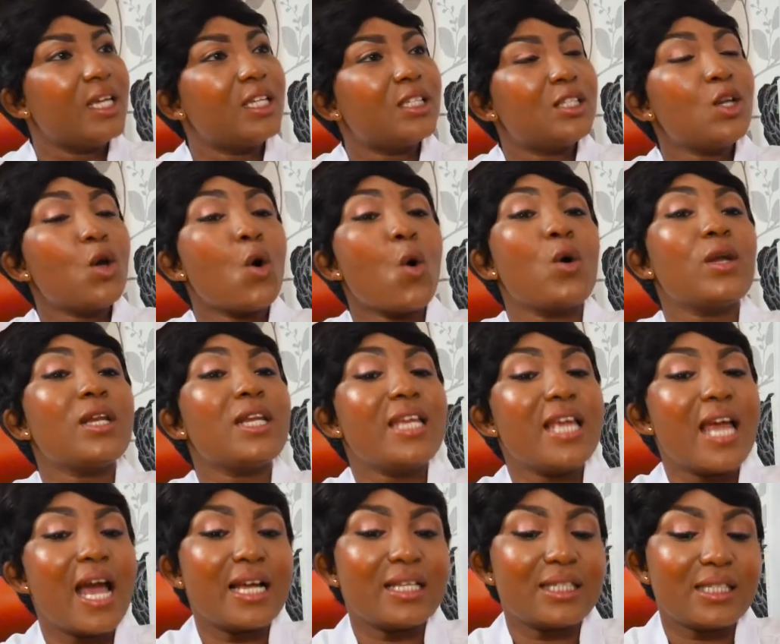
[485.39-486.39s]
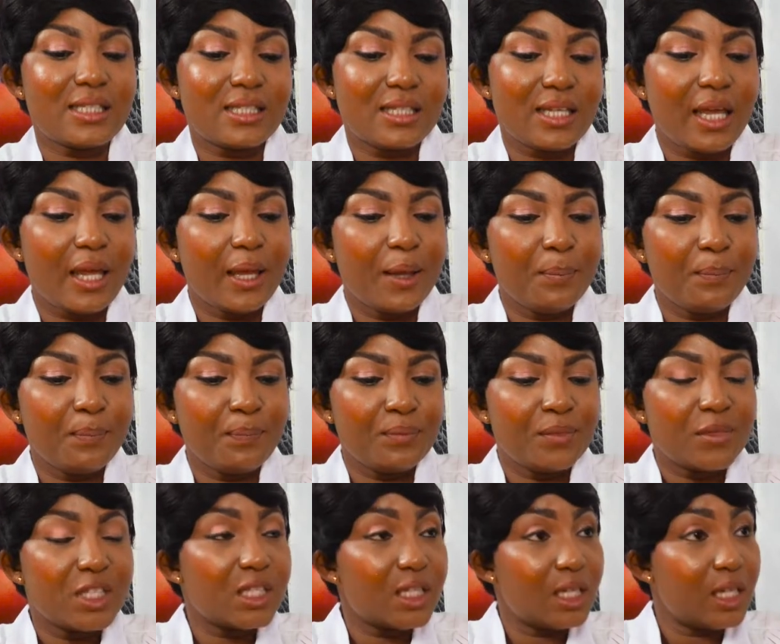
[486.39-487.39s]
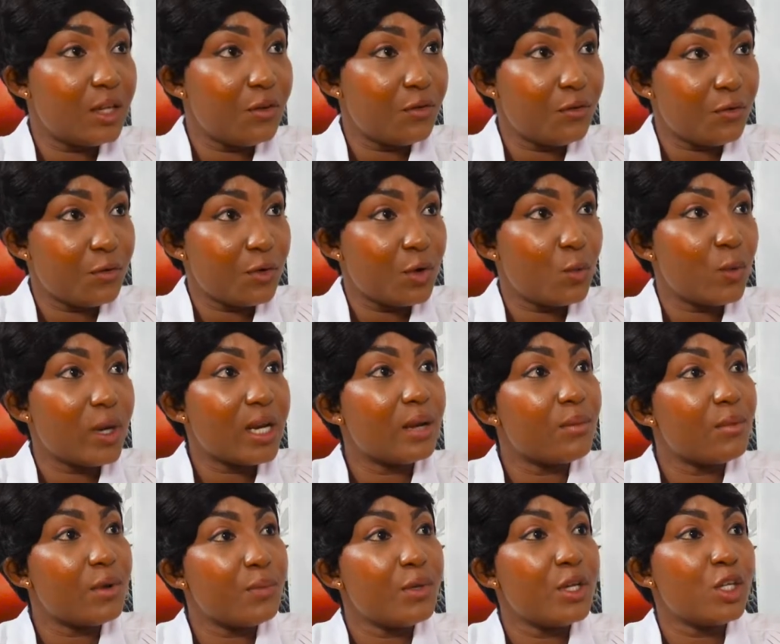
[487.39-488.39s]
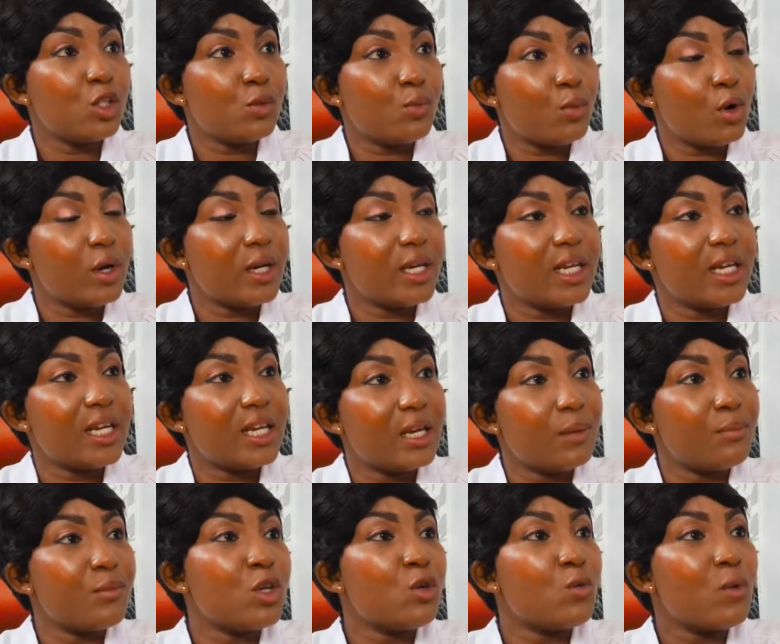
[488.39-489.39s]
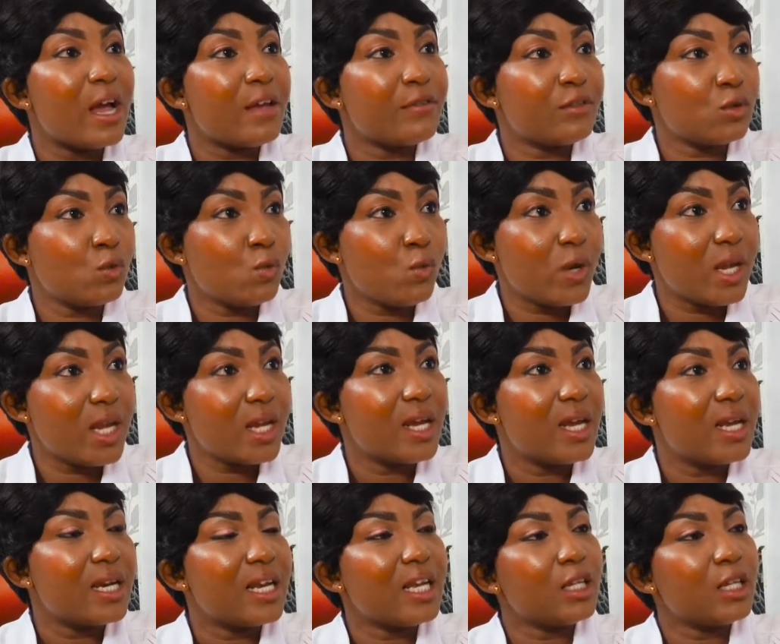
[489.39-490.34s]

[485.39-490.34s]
Is it only at delivery, when the baby is born and then the midwife's weigh?